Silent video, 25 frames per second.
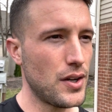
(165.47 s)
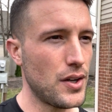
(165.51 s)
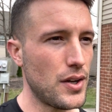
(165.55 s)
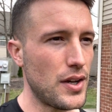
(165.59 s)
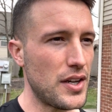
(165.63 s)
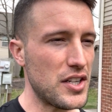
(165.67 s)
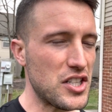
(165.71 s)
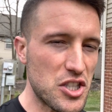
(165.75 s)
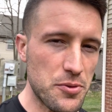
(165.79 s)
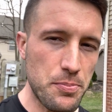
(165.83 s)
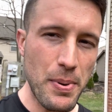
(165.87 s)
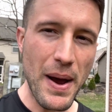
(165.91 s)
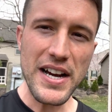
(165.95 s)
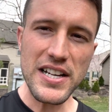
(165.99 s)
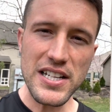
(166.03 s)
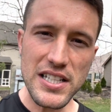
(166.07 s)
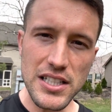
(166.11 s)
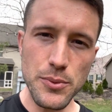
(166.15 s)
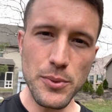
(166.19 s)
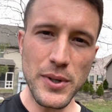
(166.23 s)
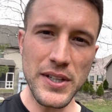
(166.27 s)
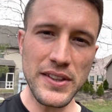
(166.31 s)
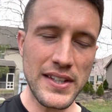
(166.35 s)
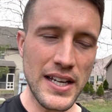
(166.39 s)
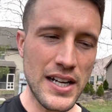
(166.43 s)
especially
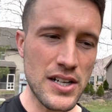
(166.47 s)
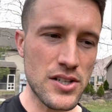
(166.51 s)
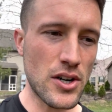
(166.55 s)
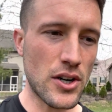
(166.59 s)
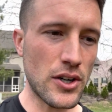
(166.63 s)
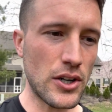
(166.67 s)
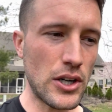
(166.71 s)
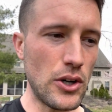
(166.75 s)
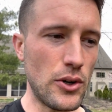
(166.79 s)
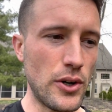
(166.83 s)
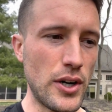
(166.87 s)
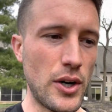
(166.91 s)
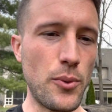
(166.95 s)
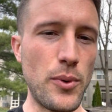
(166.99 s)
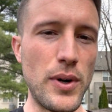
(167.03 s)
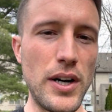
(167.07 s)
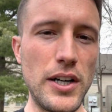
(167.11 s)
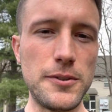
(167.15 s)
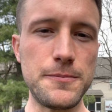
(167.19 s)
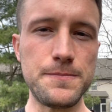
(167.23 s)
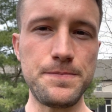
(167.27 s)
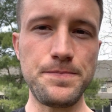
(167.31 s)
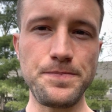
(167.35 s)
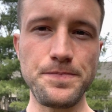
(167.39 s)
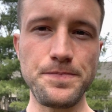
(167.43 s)
when things aren't going well.